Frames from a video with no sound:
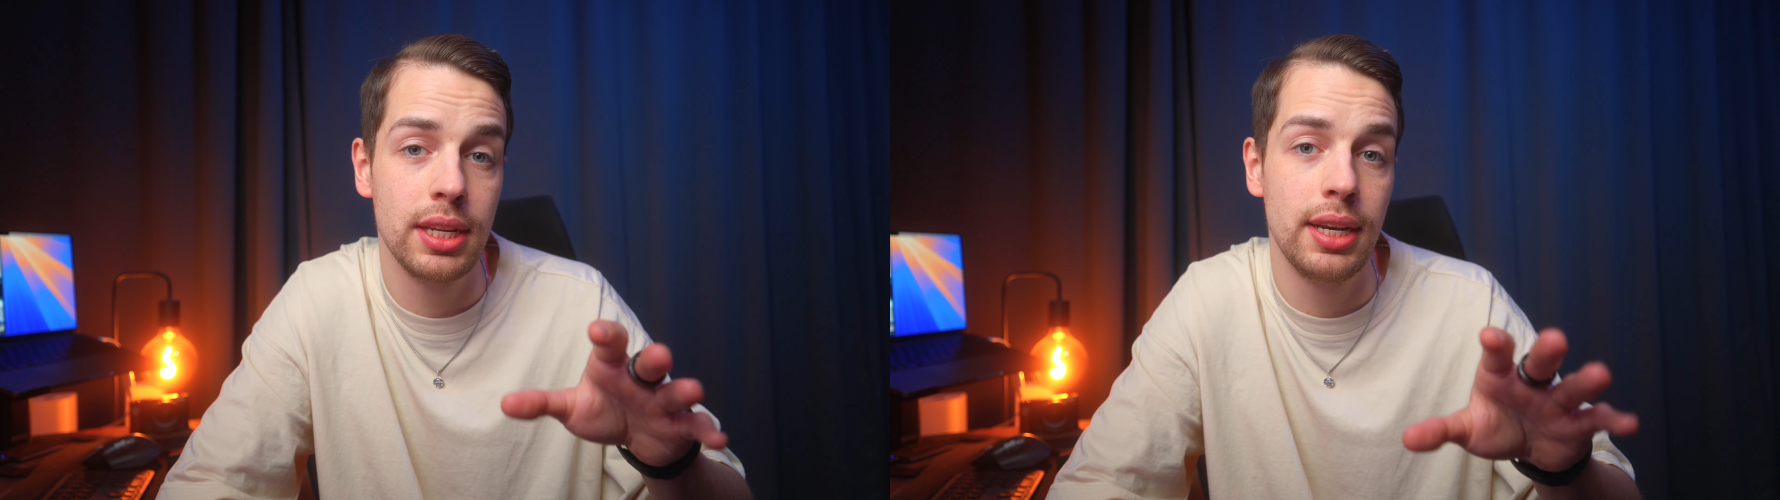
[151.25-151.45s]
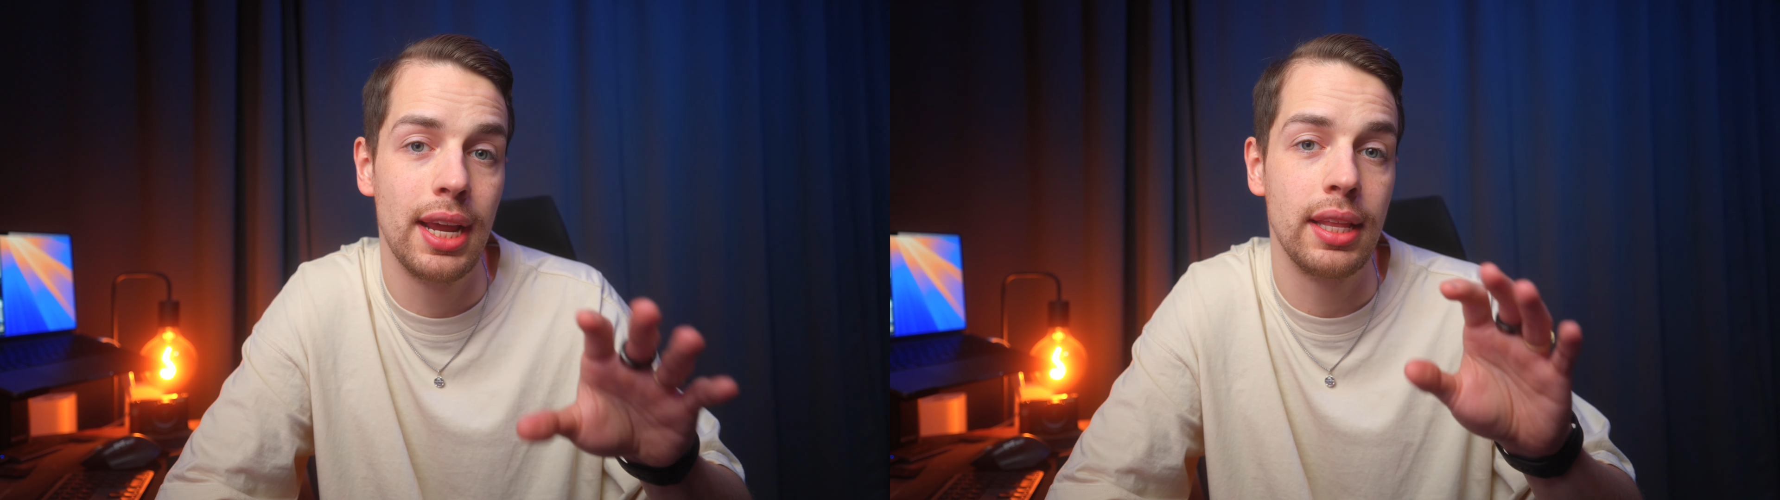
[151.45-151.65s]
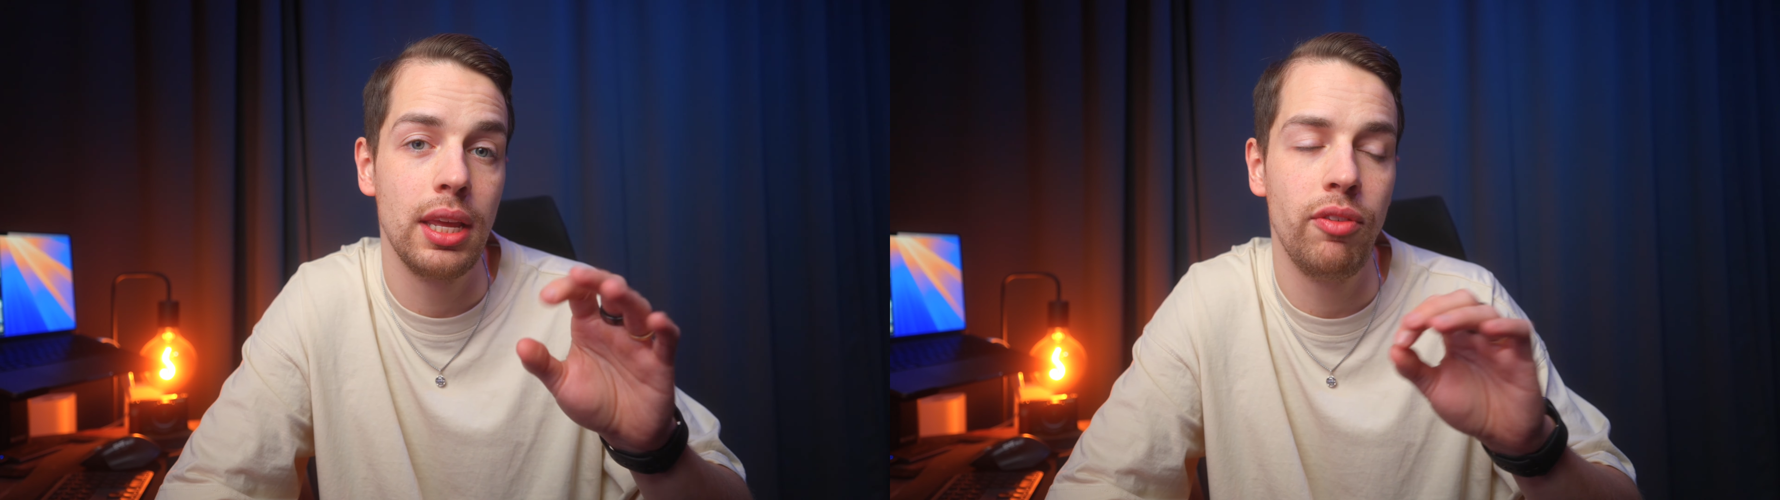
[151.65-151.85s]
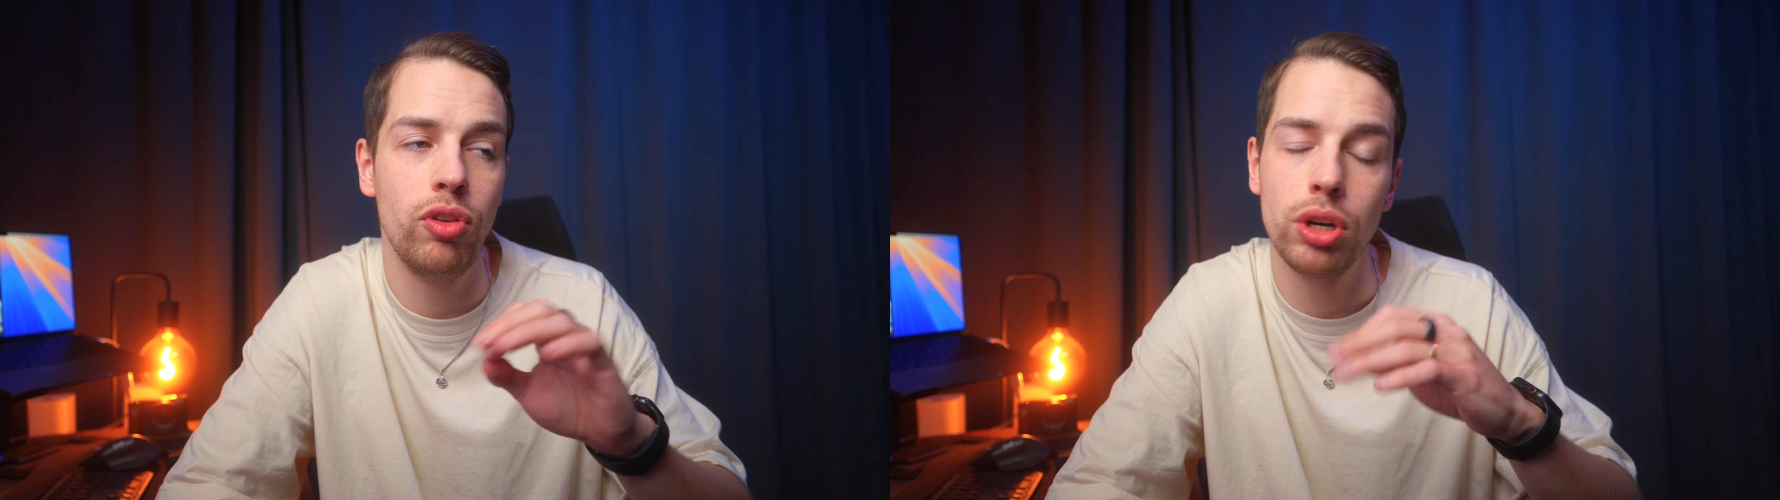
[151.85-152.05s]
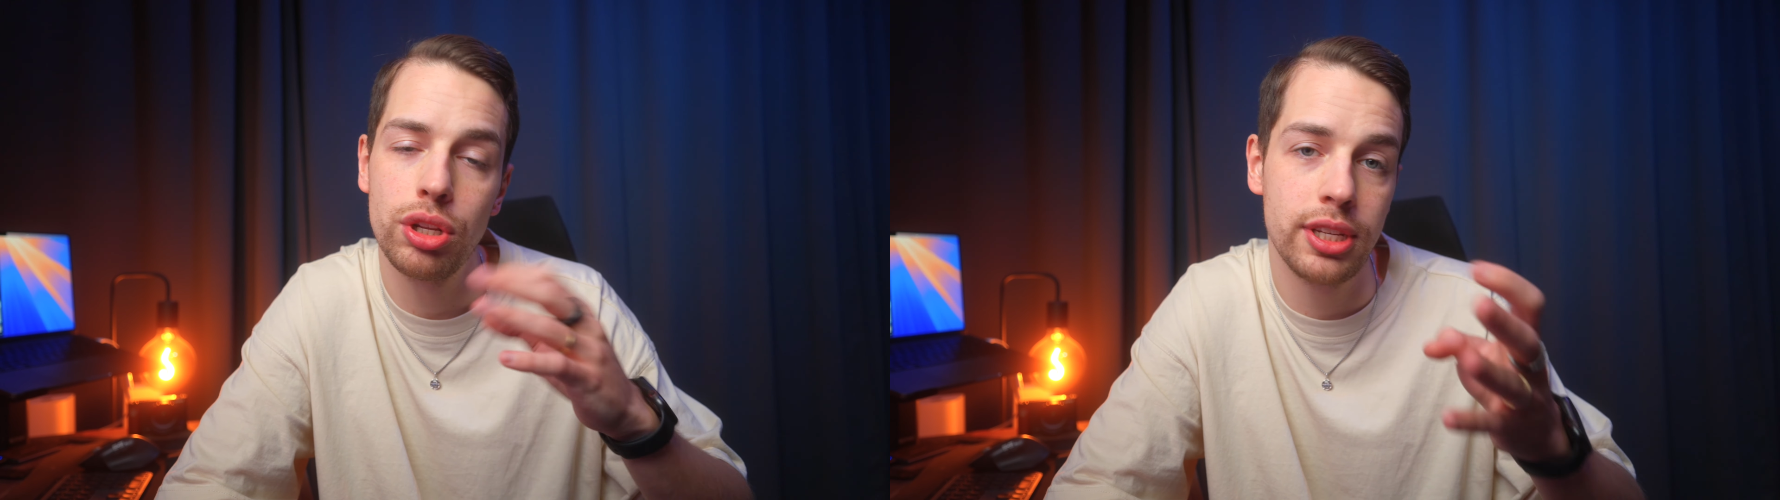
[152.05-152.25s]
that if
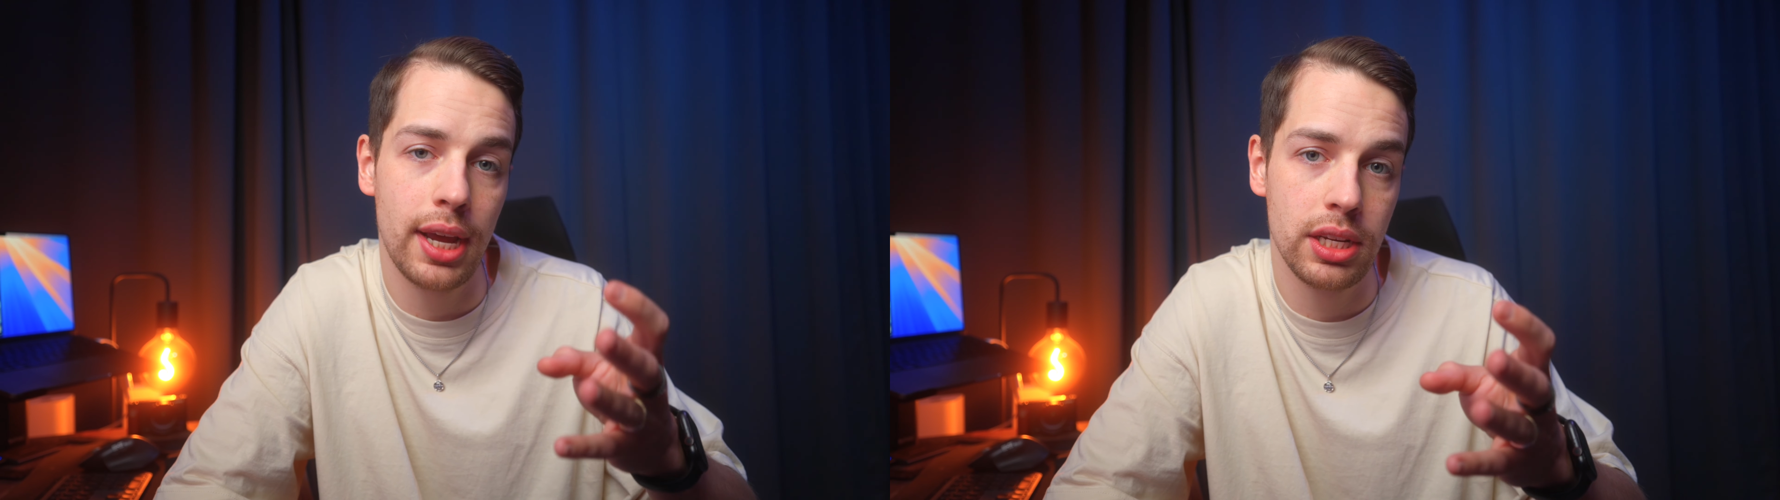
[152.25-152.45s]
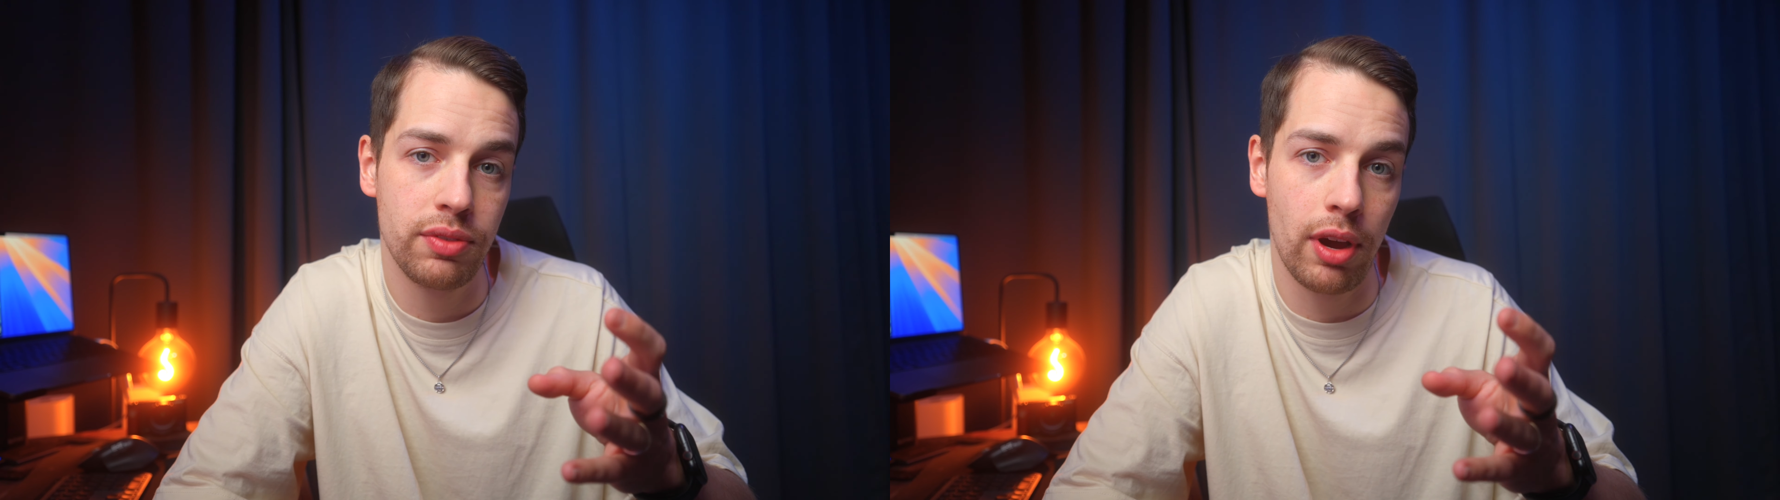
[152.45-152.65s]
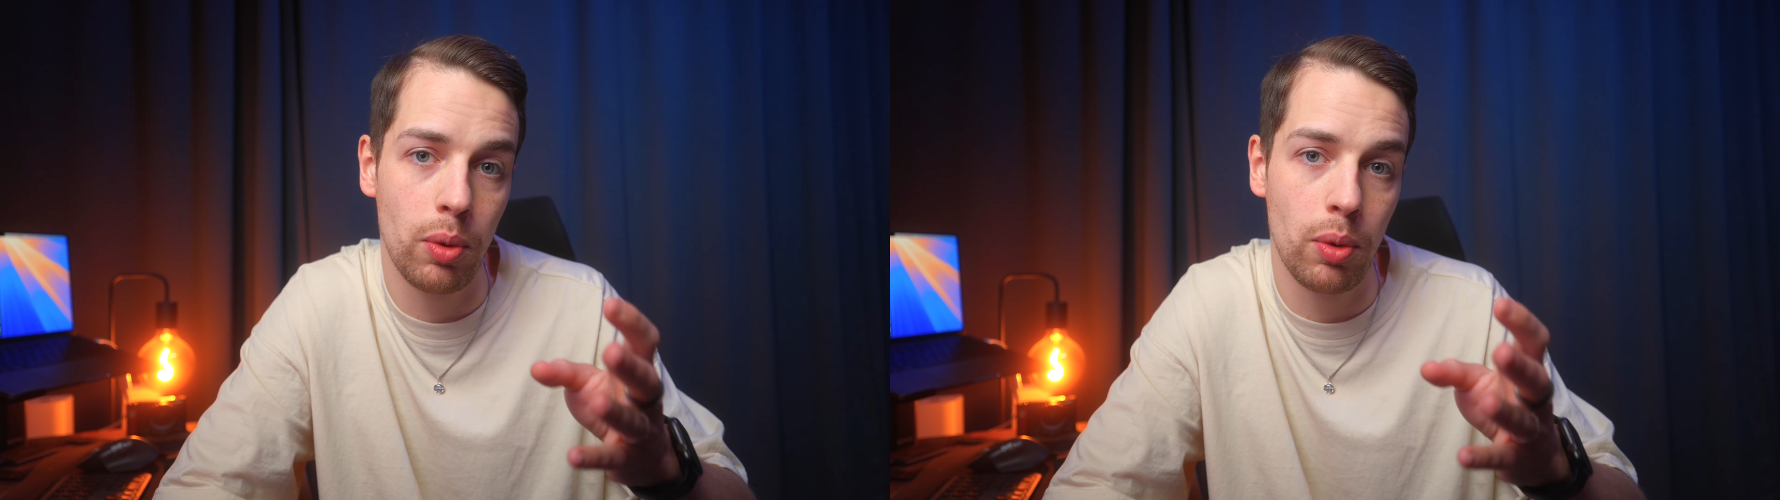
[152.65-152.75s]
you're not satisfied